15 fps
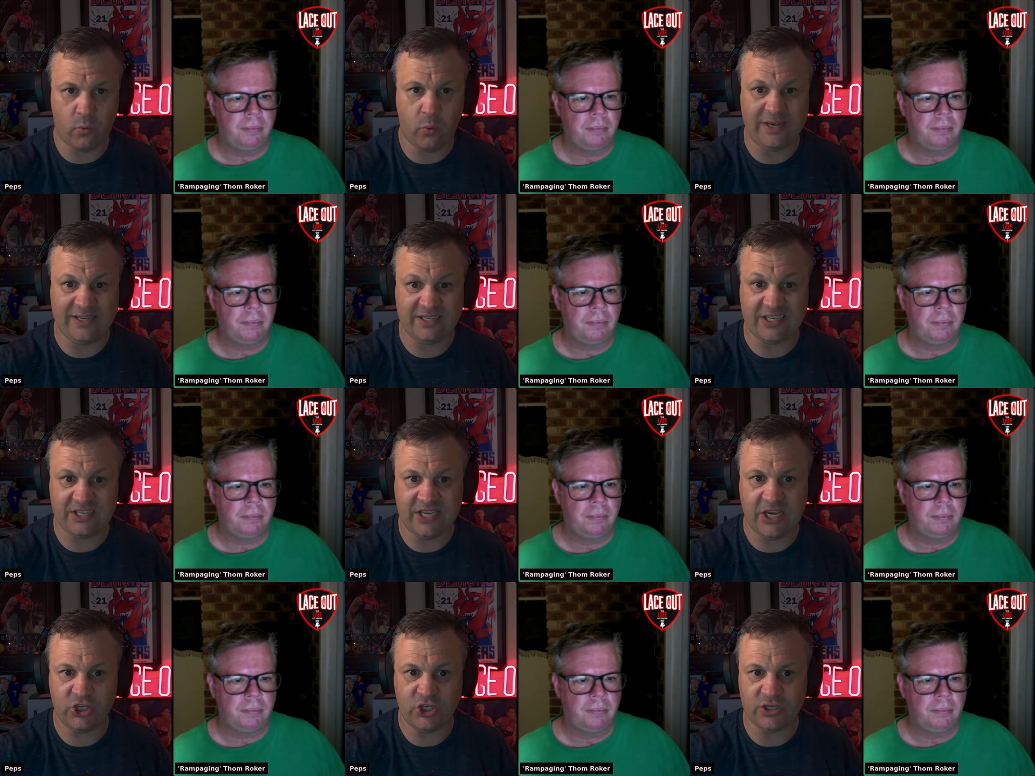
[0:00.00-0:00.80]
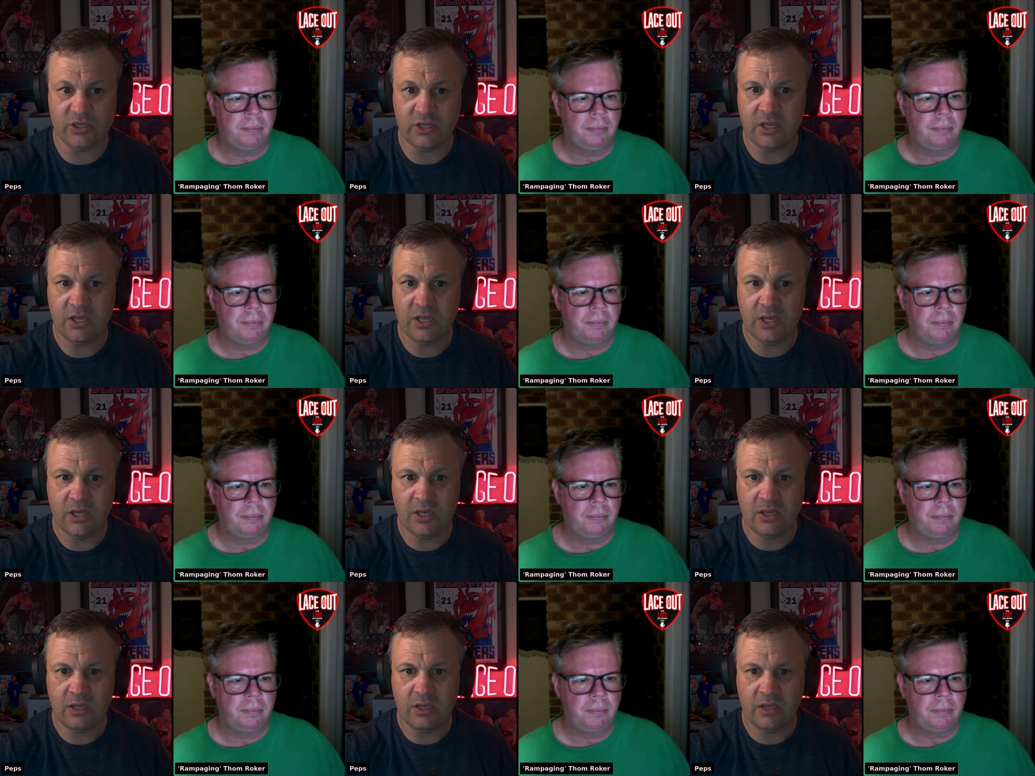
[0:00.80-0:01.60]
Speaker 1: quick succession,
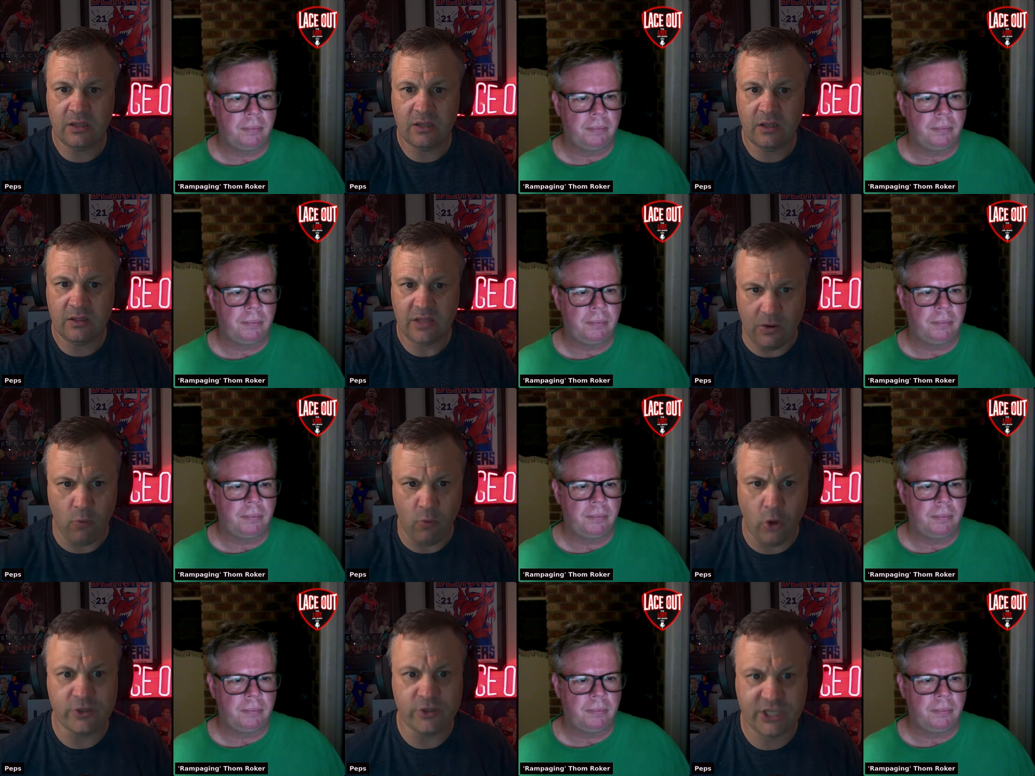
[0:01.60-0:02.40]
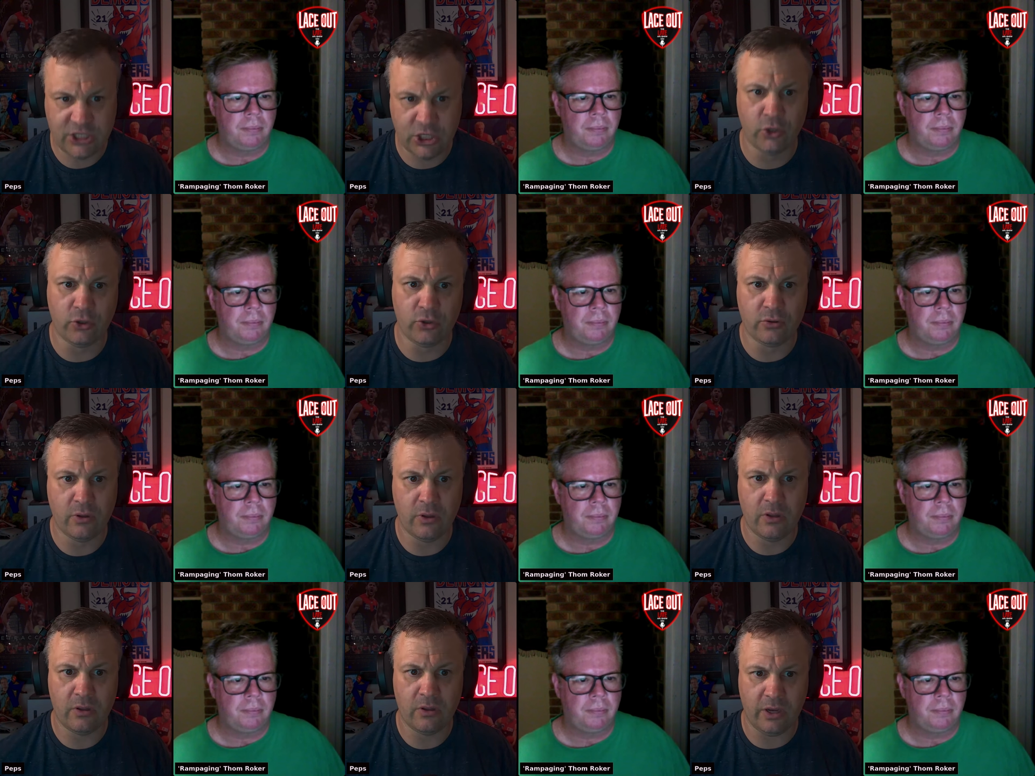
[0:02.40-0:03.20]
they're all still
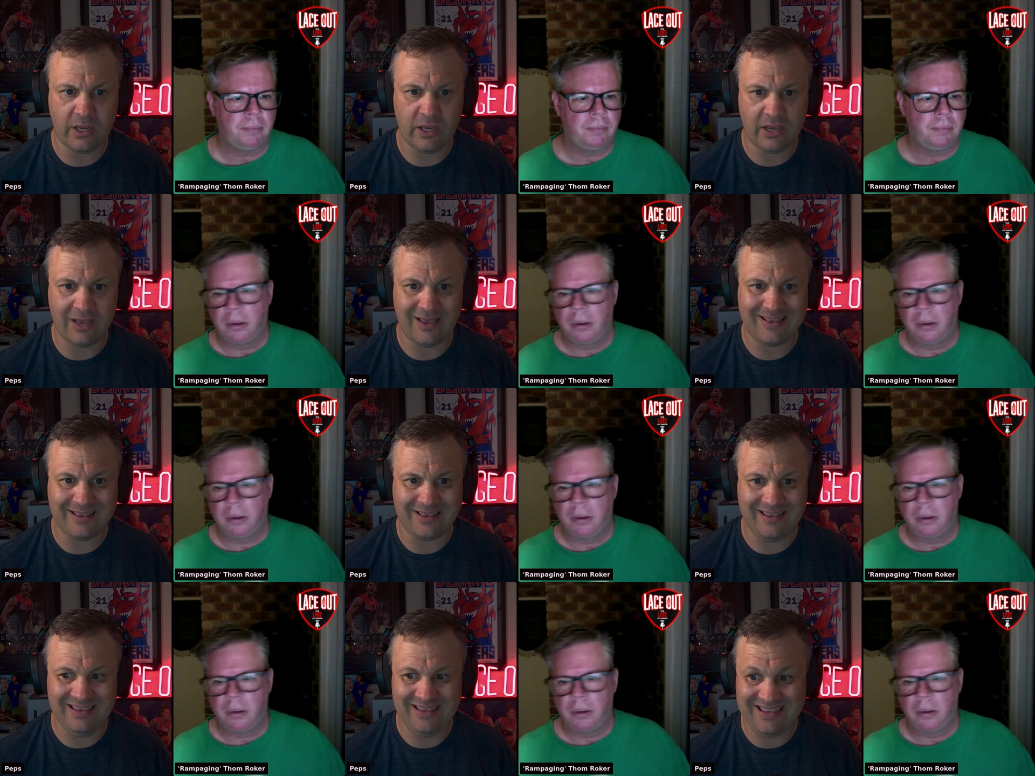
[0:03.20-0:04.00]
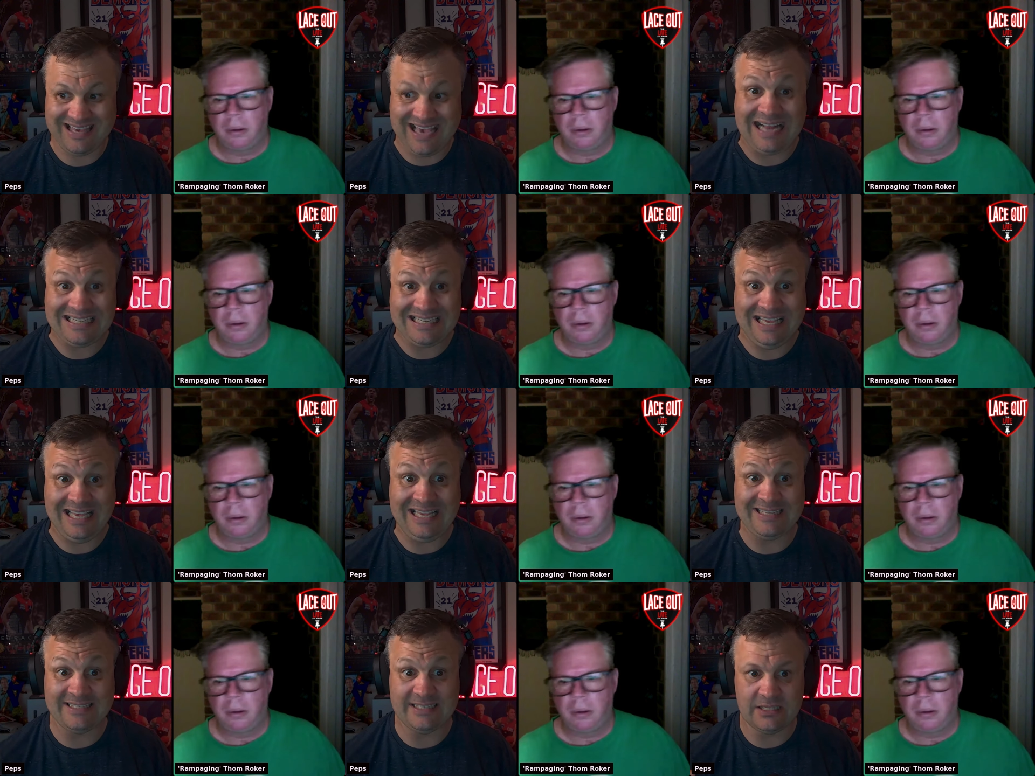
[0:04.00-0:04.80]
like gun
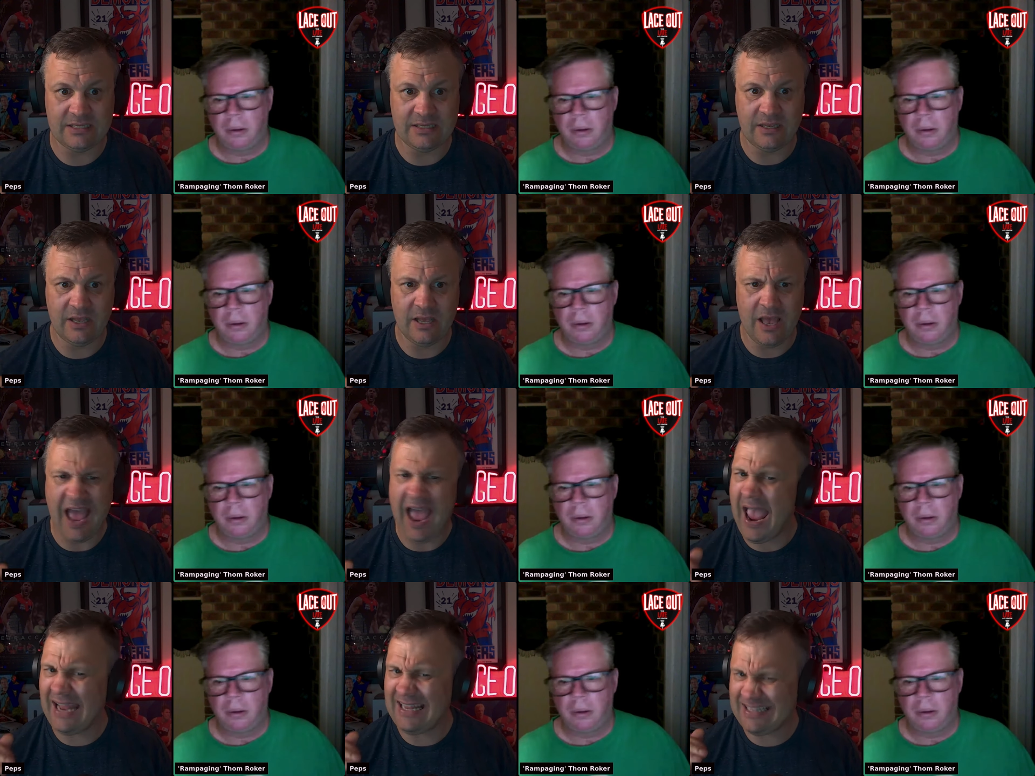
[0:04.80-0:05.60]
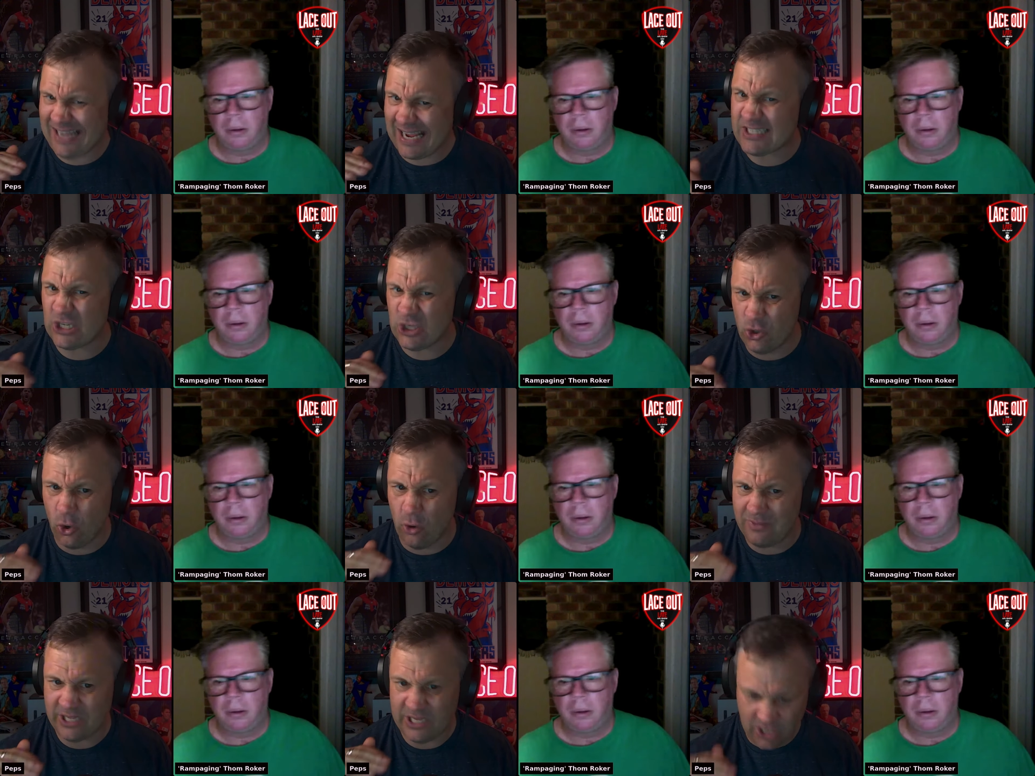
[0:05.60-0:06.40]
kids. It doesn't
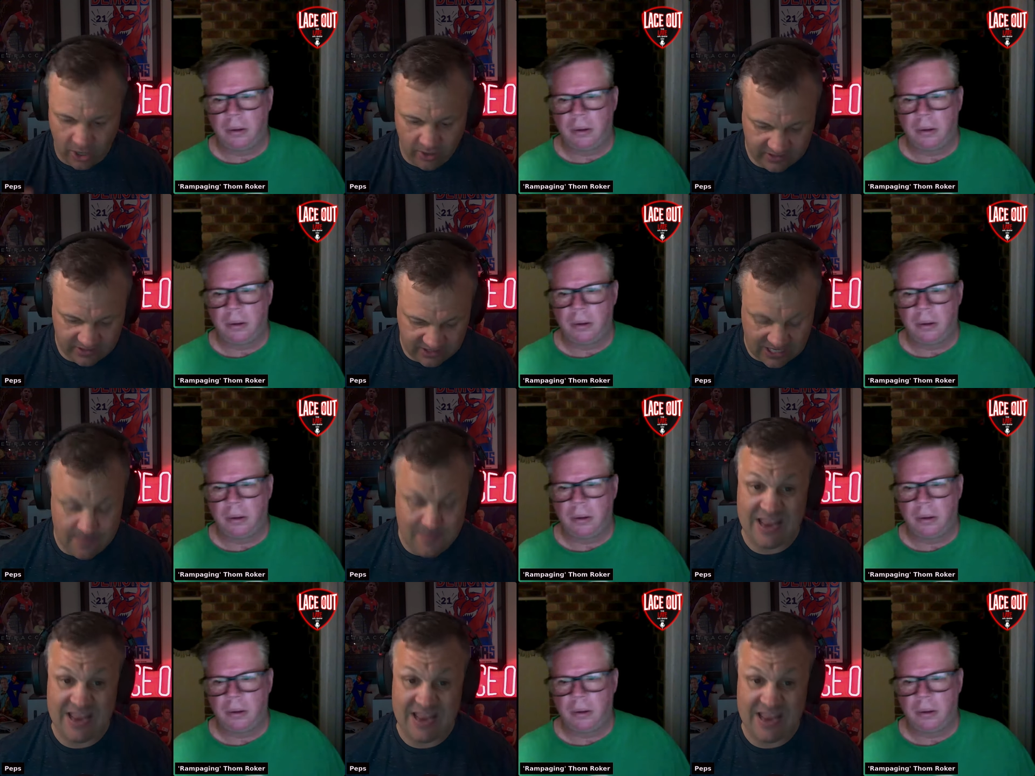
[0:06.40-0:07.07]
normally go this deep,